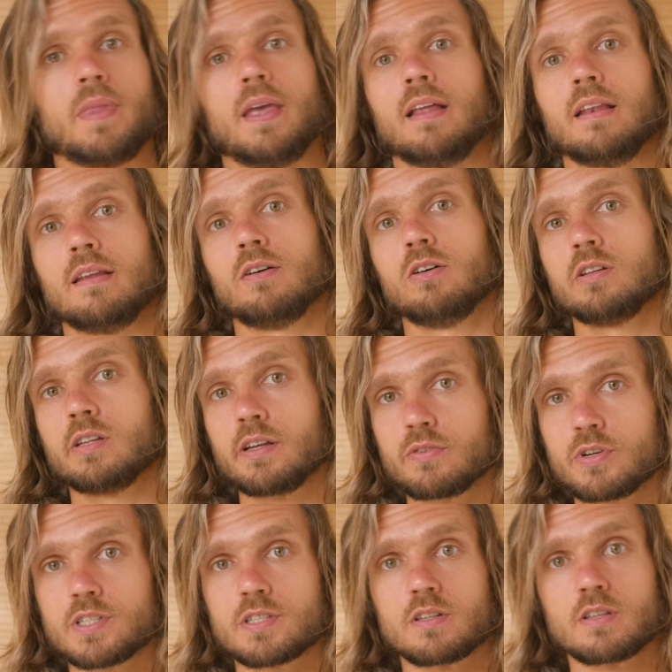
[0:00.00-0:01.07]
And the only
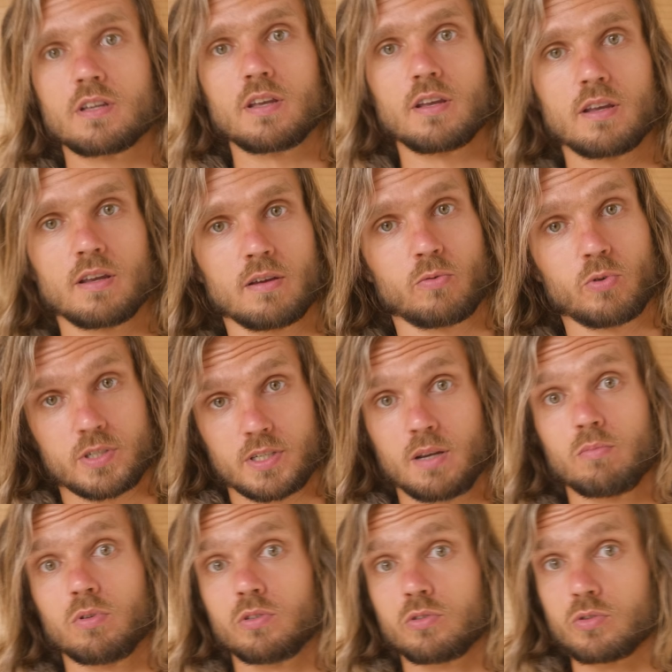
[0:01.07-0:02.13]
reason he was
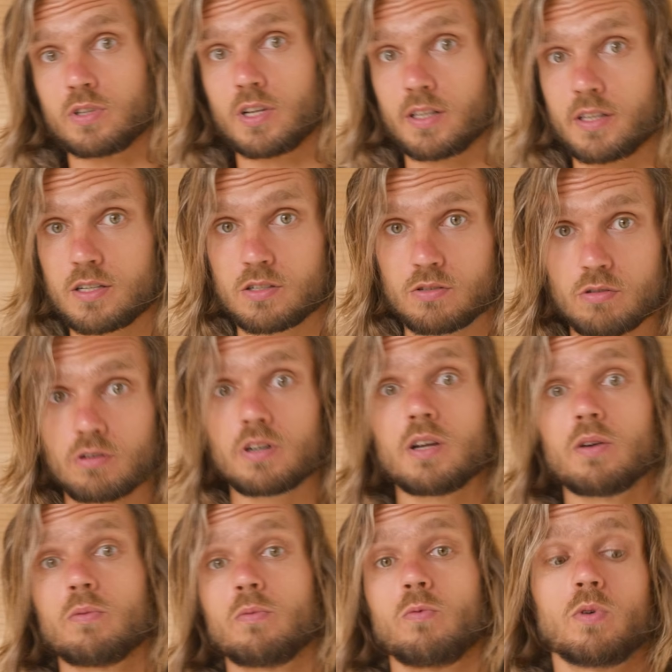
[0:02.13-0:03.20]
able to tell the
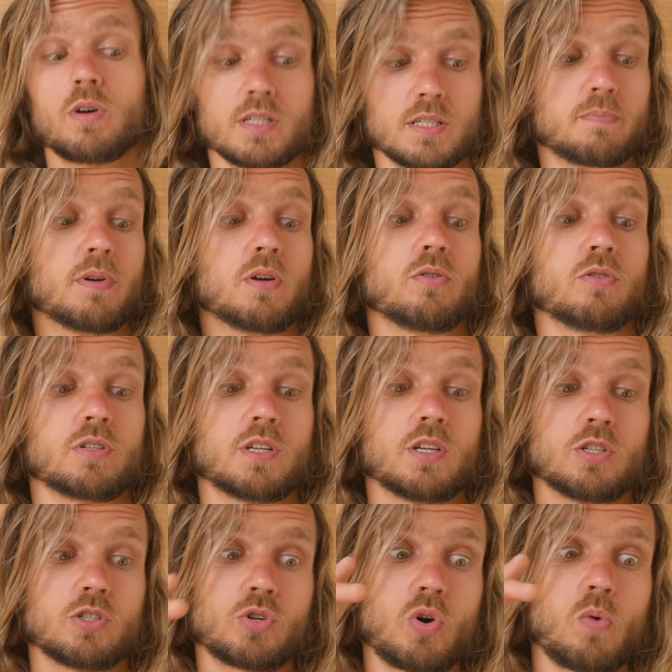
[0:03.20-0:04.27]
story was because
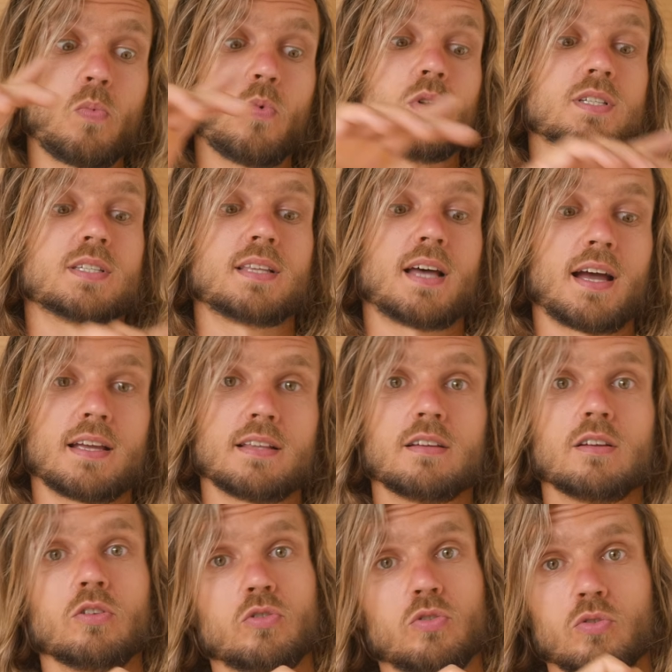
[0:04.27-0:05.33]
his rope was tied
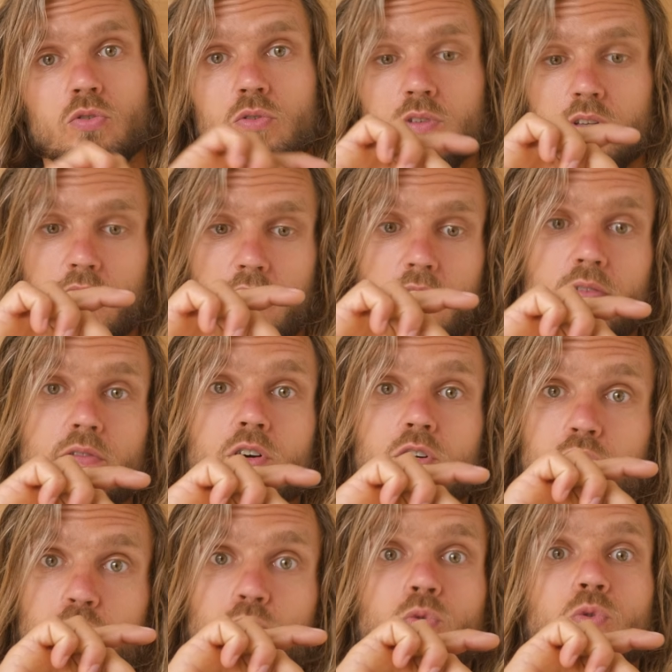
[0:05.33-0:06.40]
into the other
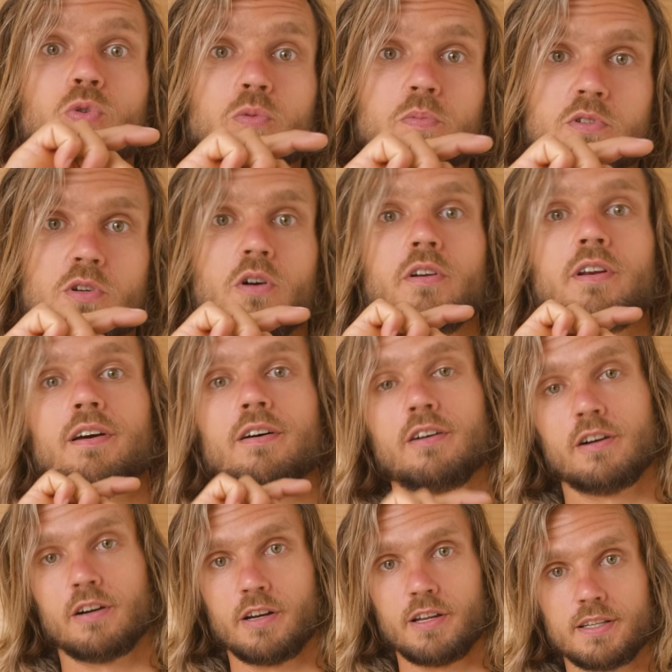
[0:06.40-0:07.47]
two loops on the
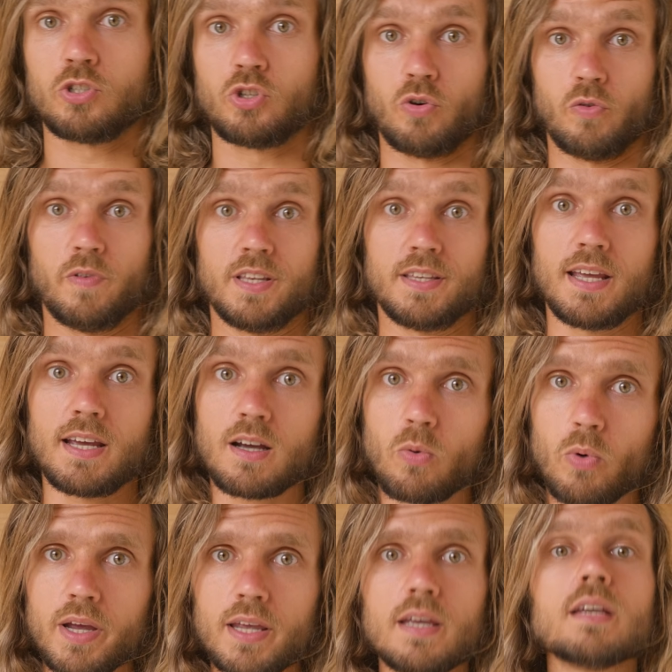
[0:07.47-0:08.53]
harness. So the
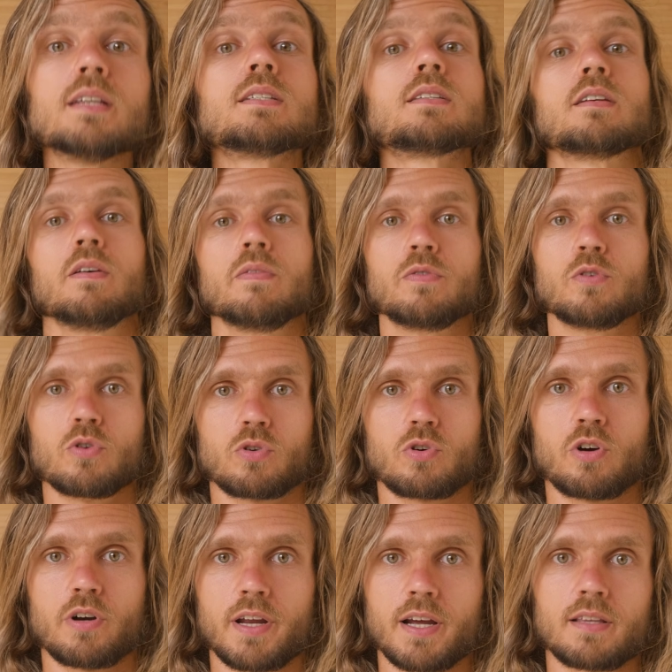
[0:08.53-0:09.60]
takeaway is, if you're
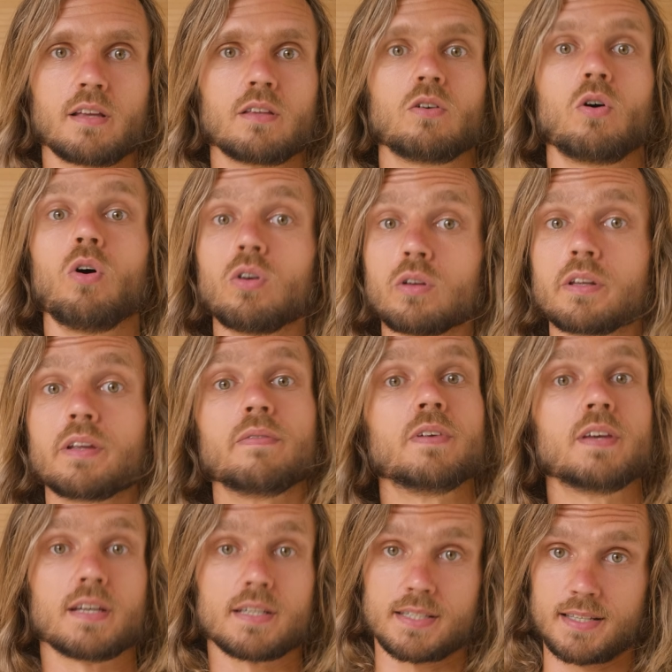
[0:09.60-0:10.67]
connected only
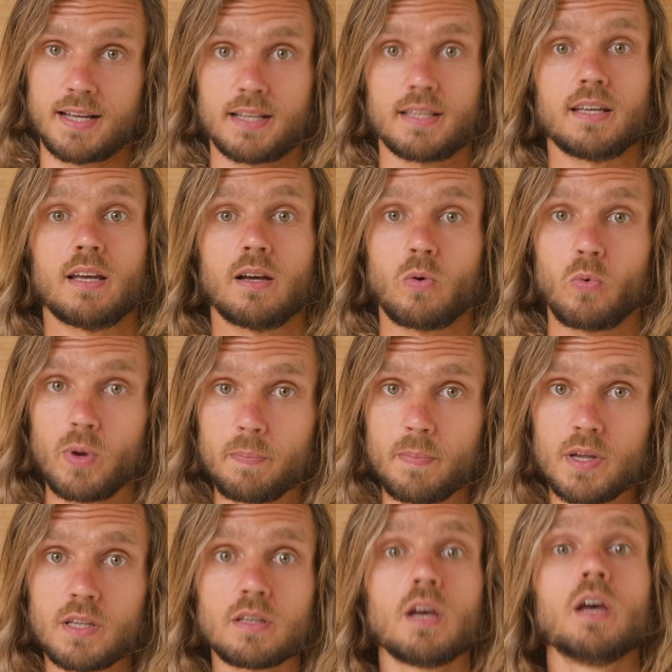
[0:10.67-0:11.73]
via static
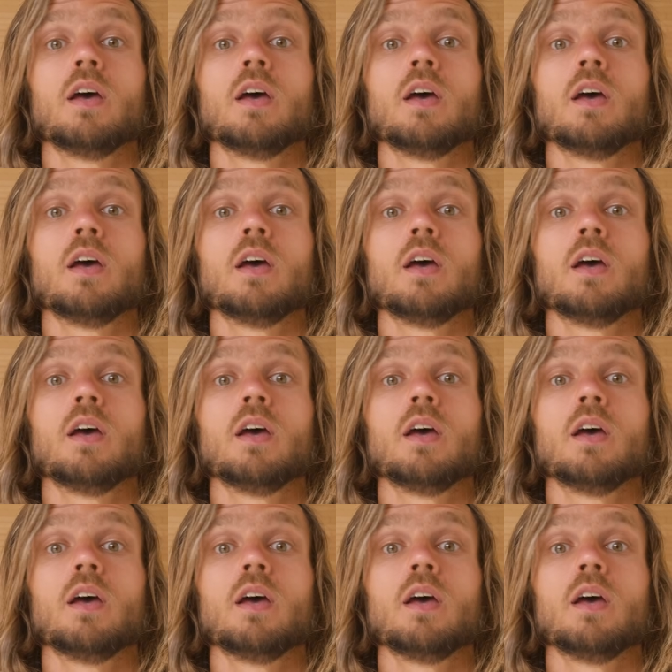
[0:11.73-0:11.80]
equipment,